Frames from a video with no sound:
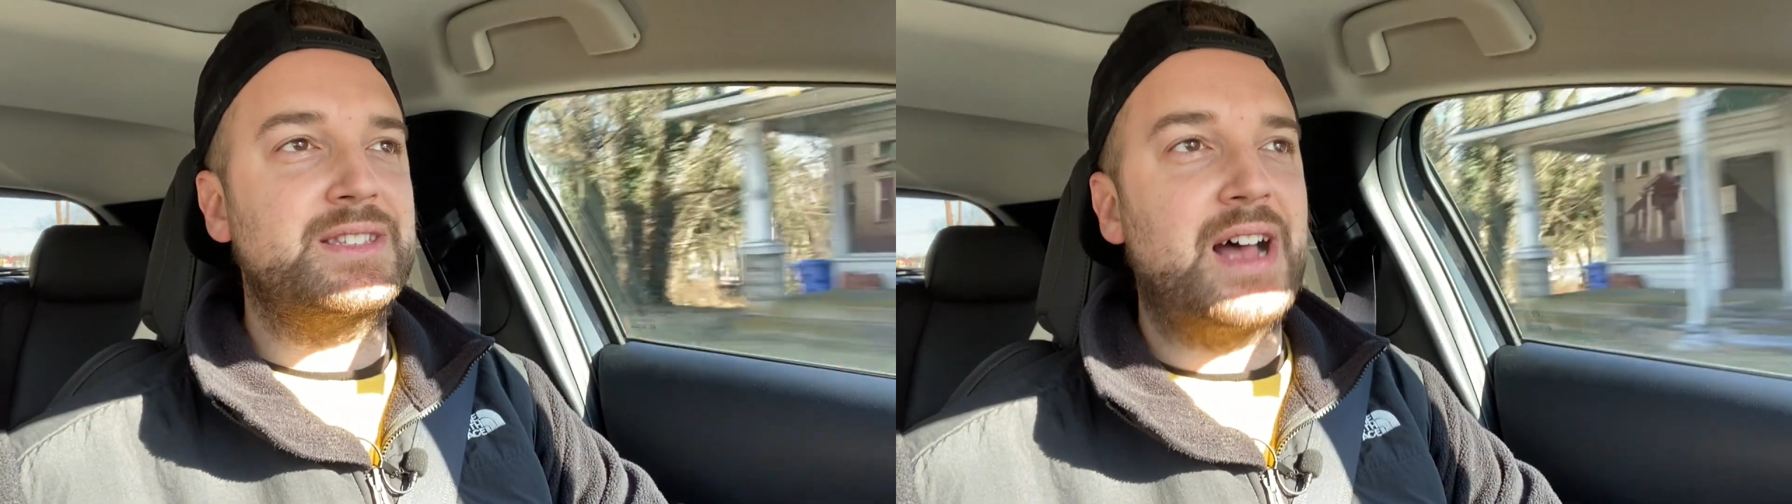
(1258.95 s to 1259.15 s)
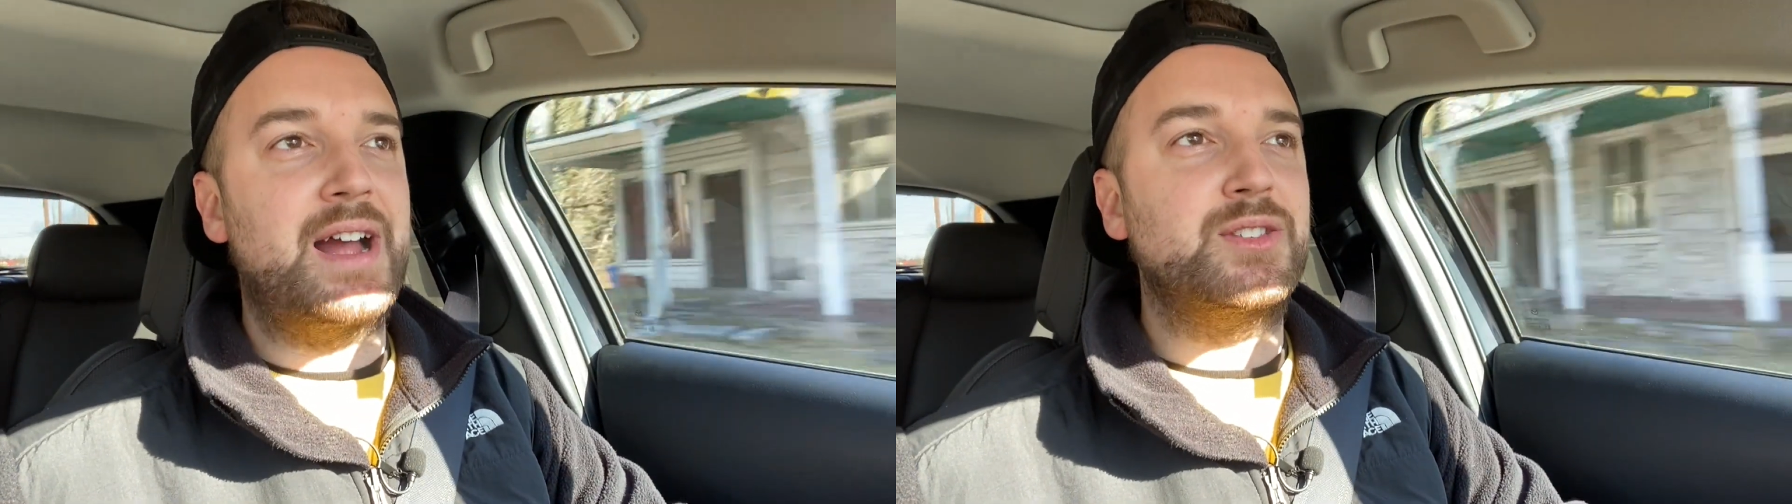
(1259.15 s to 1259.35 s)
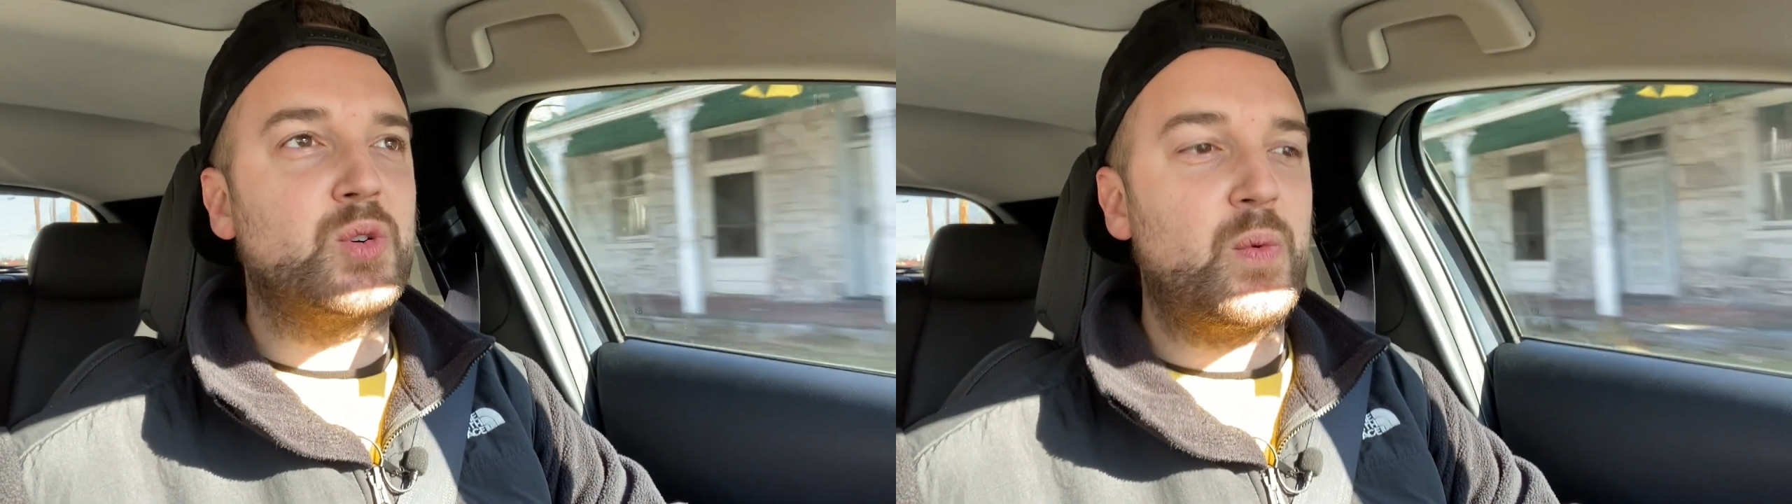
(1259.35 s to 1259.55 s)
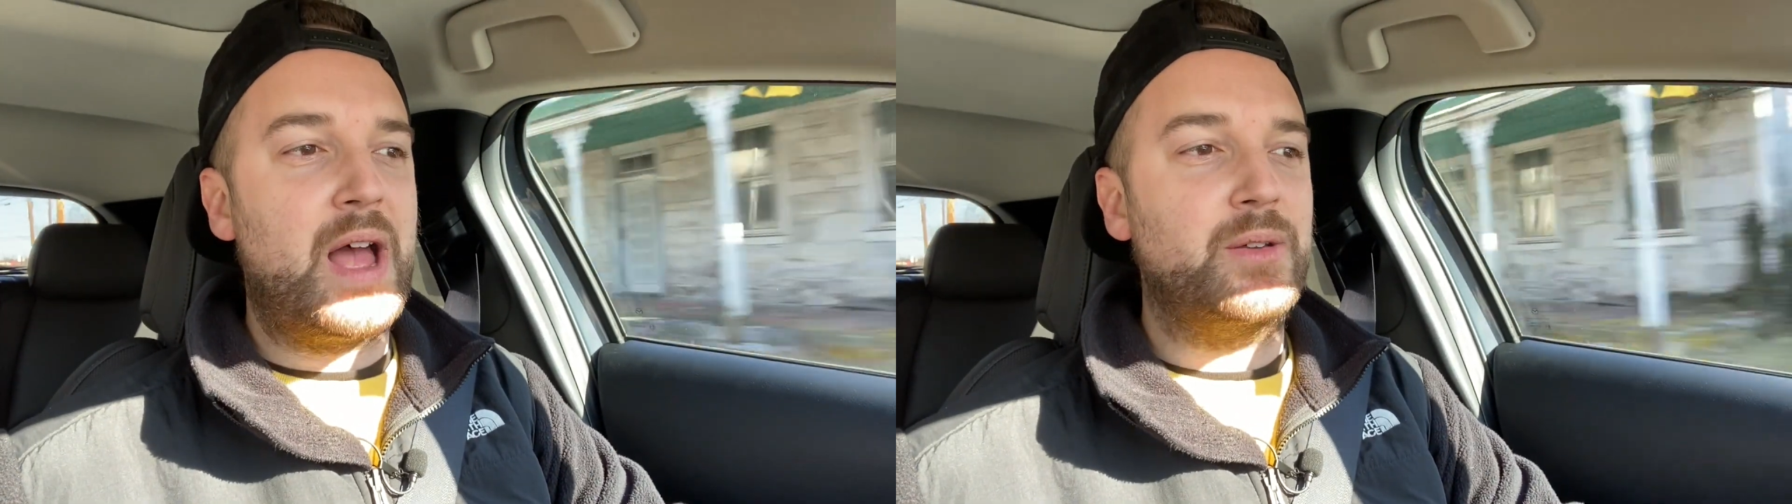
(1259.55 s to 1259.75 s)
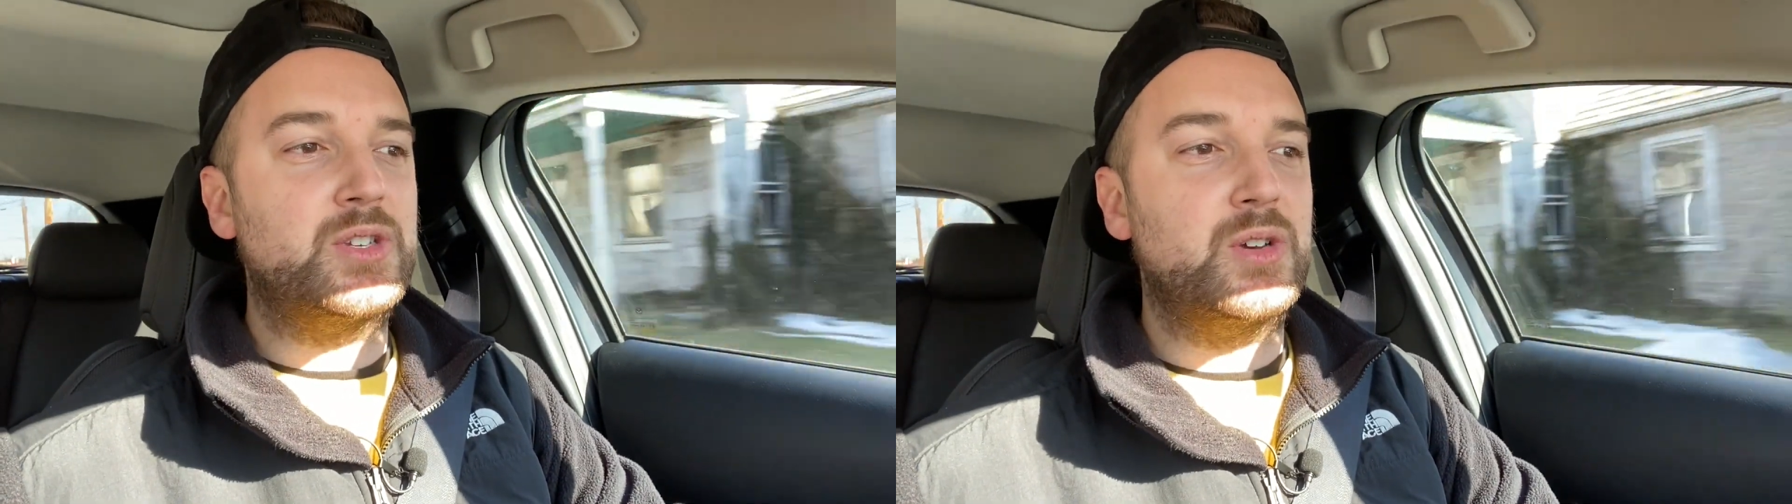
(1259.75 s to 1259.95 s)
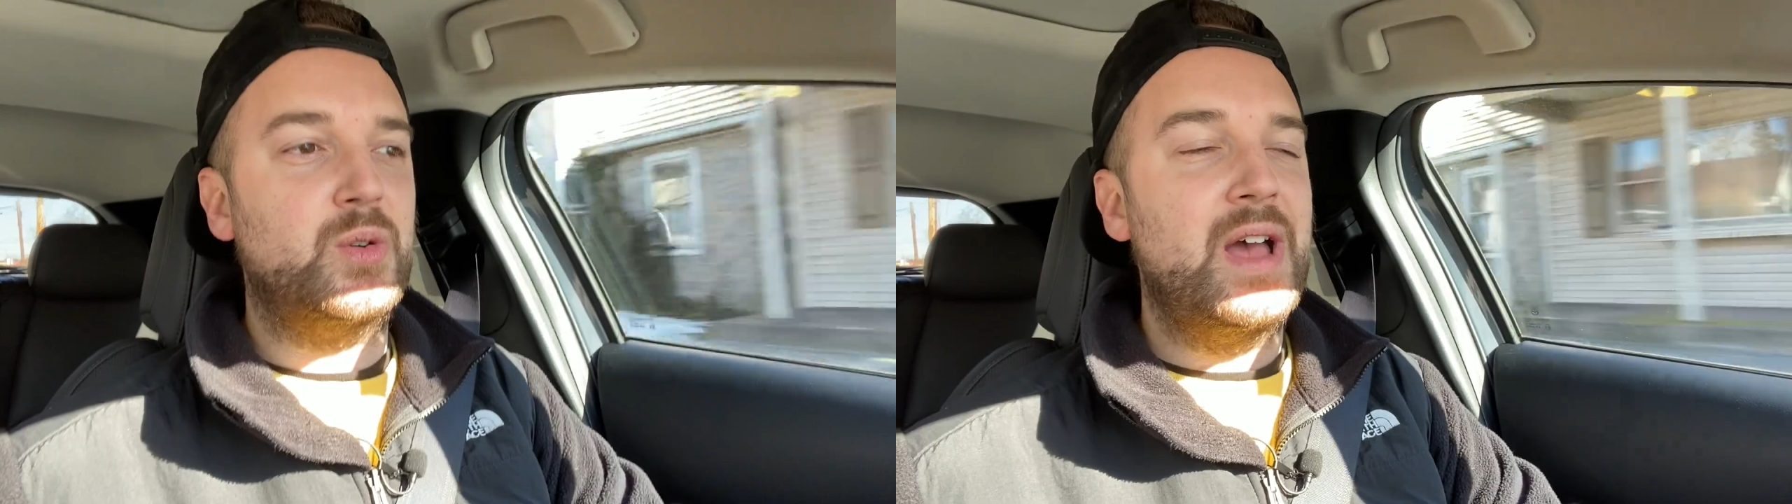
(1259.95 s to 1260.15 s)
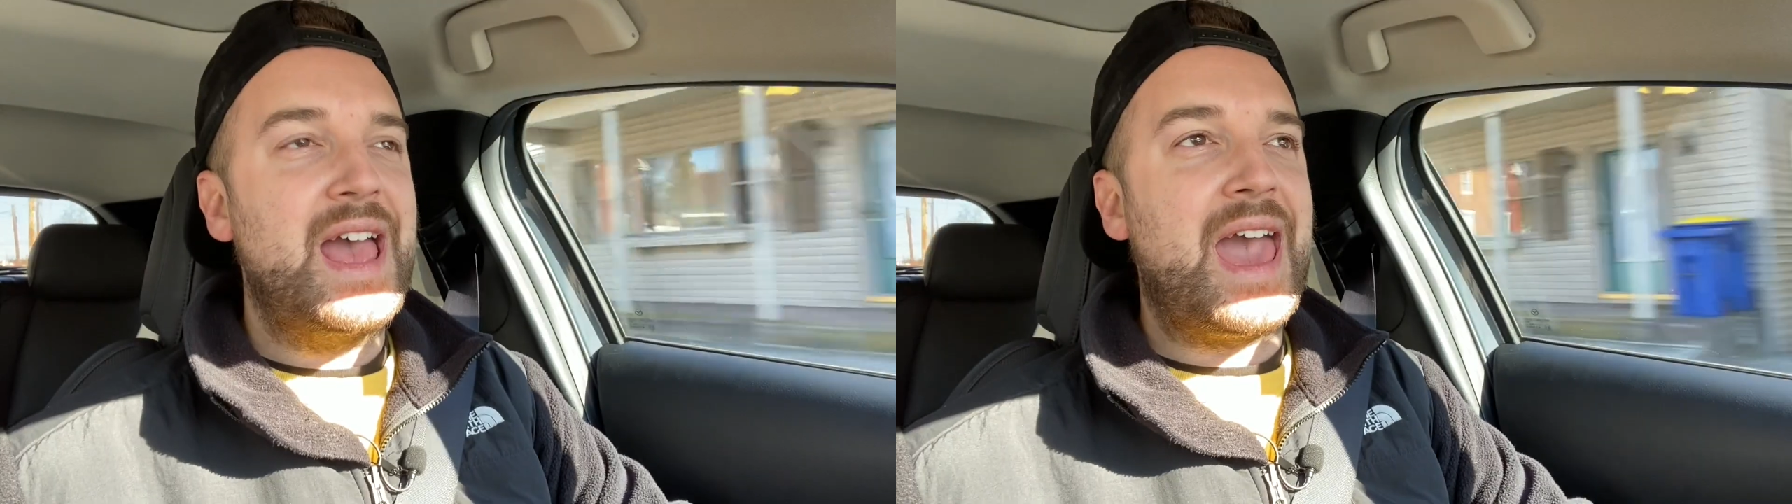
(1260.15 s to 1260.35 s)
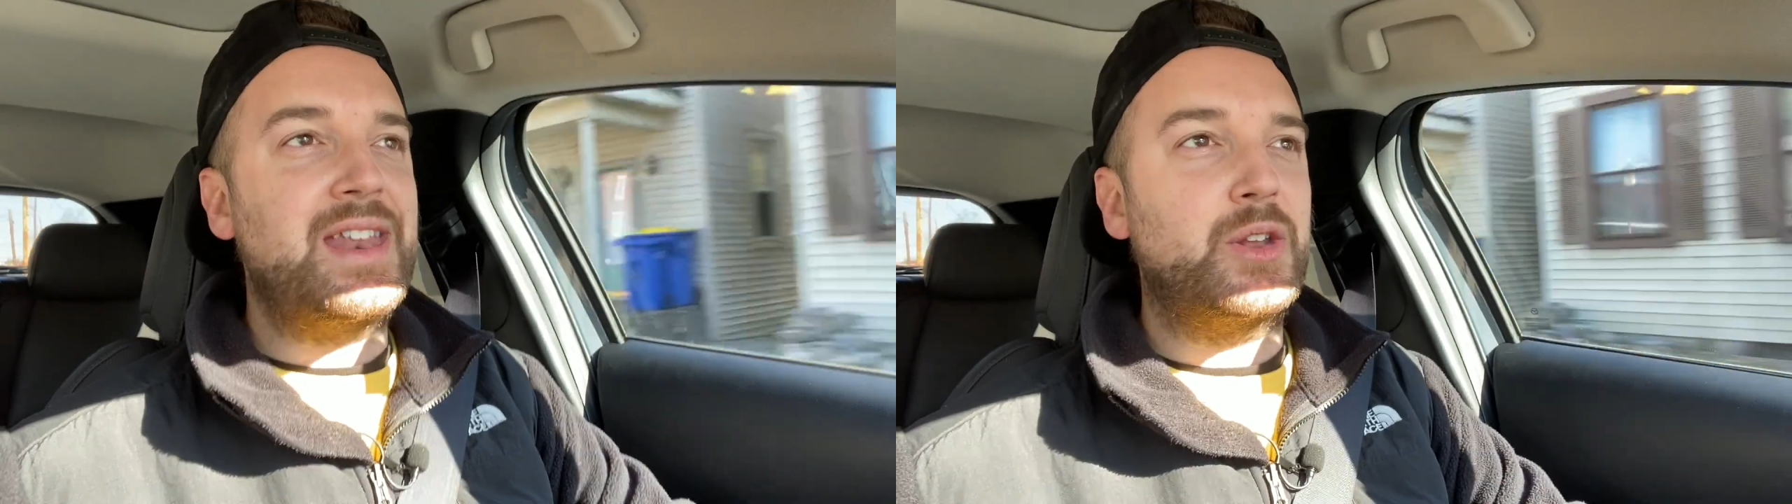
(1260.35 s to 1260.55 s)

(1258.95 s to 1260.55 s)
signs around you, and it'll